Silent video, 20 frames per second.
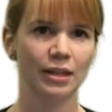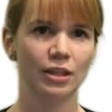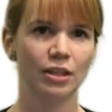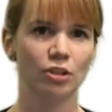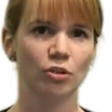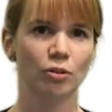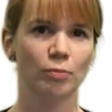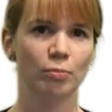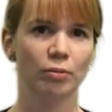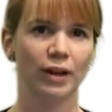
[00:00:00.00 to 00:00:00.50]

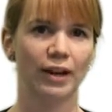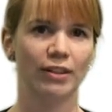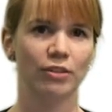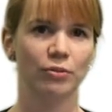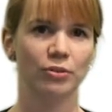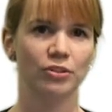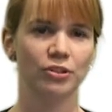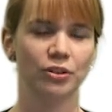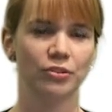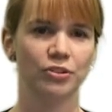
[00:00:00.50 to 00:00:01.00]
You apply the
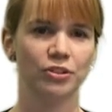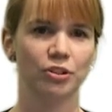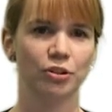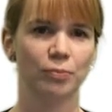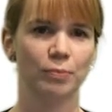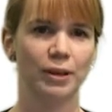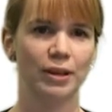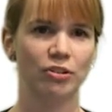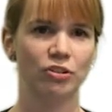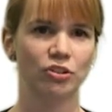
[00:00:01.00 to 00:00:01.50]
results to your
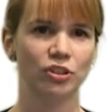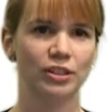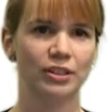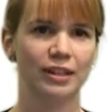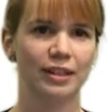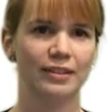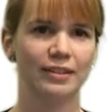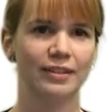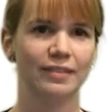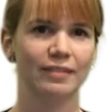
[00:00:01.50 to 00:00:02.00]

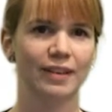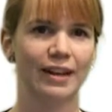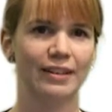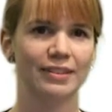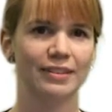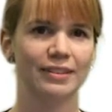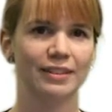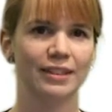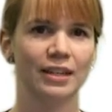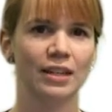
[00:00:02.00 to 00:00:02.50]
patient, and then
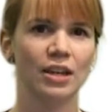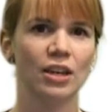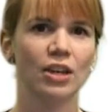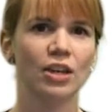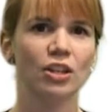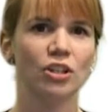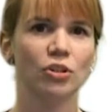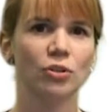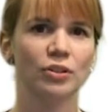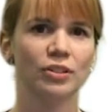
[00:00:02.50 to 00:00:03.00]
lastly,
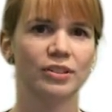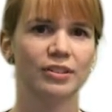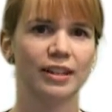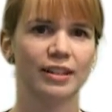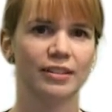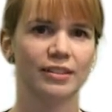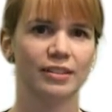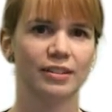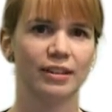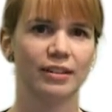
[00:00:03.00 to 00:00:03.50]
you
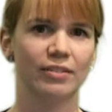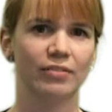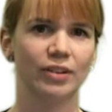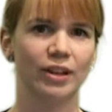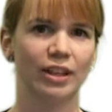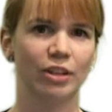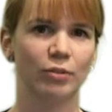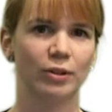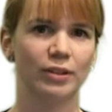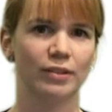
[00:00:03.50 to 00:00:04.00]
assess and
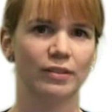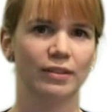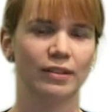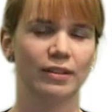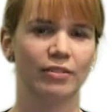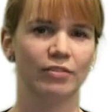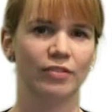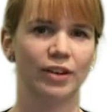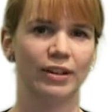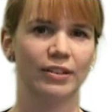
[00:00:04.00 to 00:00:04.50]
evaluate
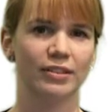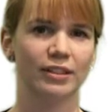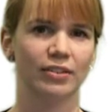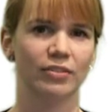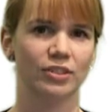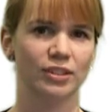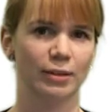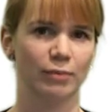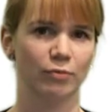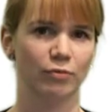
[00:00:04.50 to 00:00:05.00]
the effects
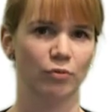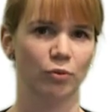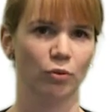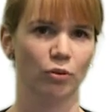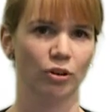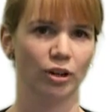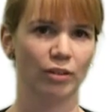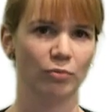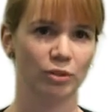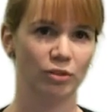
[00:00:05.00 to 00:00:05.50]
of step
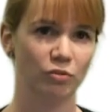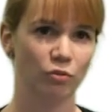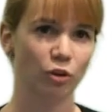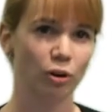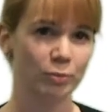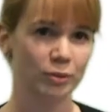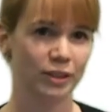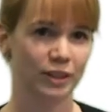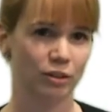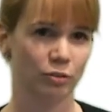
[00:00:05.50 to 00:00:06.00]
4 and
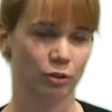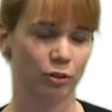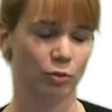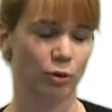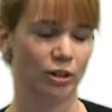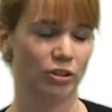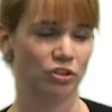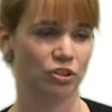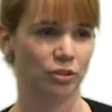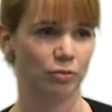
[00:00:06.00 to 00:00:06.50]
reformulate your
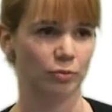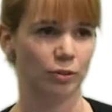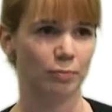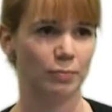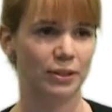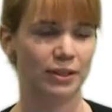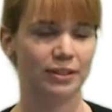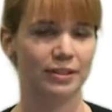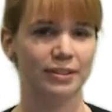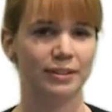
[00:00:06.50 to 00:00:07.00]
question and
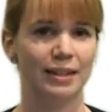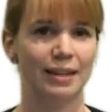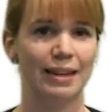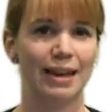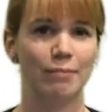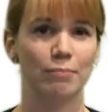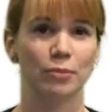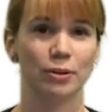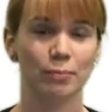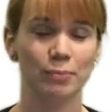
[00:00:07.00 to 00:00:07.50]

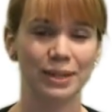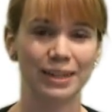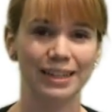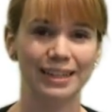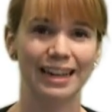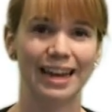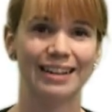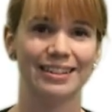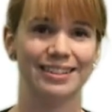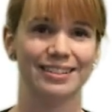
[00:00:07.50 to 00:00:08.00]

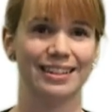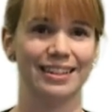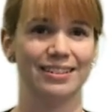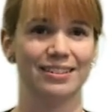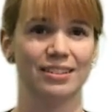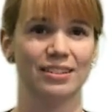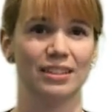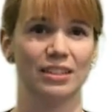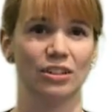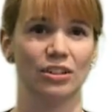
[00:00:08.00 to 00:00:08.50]
repeat as
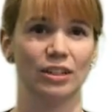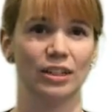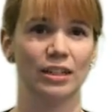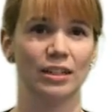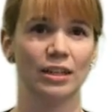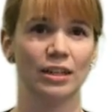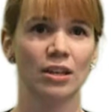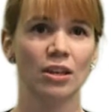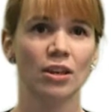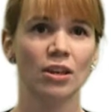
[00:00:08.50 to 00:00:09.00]
necessary.
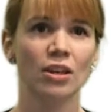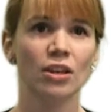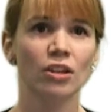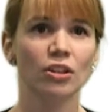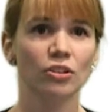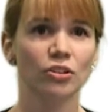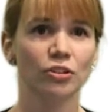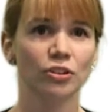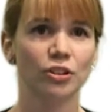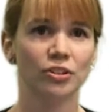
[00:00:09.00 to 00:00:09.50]

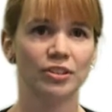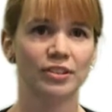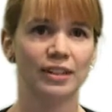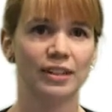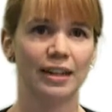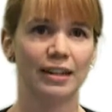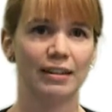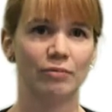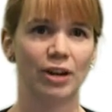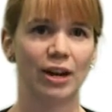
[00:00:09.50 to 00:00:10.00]
You'll notice
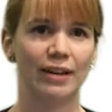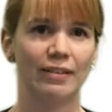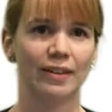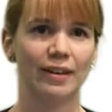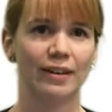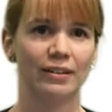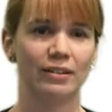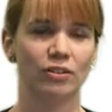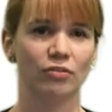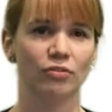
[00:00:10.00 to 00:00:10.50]
that I
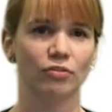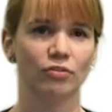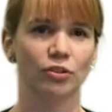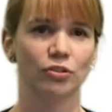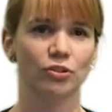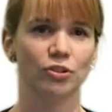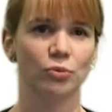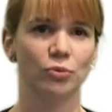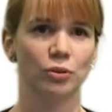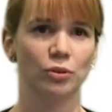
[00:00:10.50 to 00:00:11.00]
highlighted the
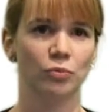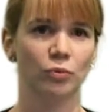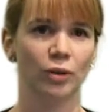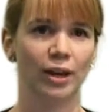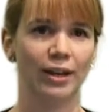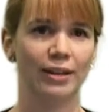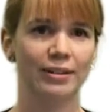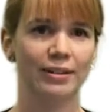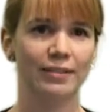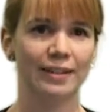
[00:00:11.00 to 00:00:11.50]
first 2 in
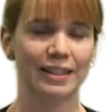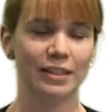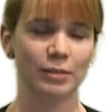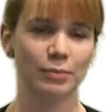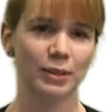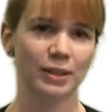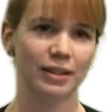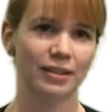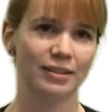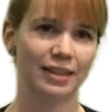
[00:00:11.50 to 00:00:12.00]
red. That's
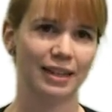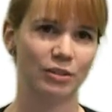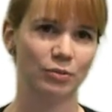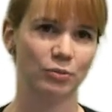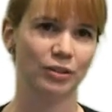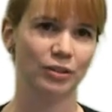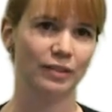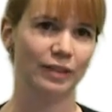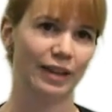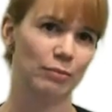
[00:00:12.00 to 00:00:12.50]
because that's
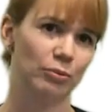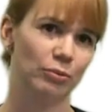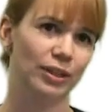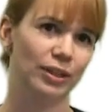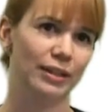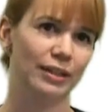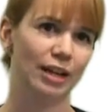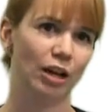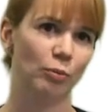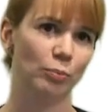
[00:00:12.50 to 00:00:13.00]
where the library
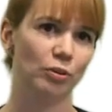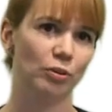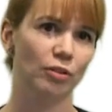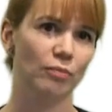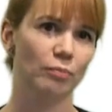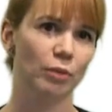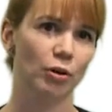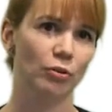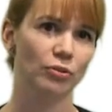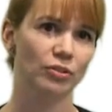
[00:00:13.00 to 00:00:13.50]
can help you the
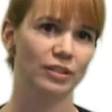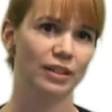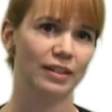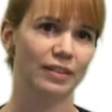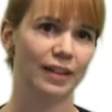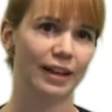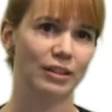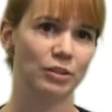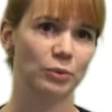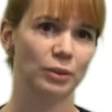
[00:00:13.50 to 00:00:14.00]
most, and
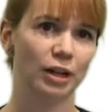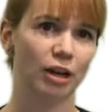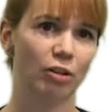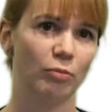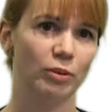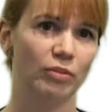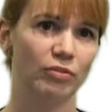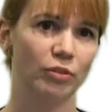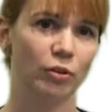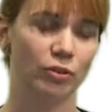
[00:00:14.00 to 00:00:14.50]
that's what I'll
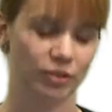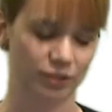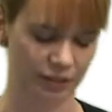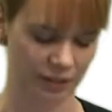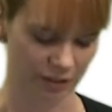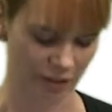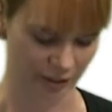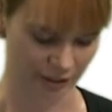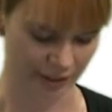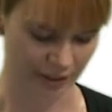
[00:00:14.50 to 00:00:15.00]
be
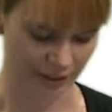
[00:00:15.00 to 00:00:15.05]
focusing on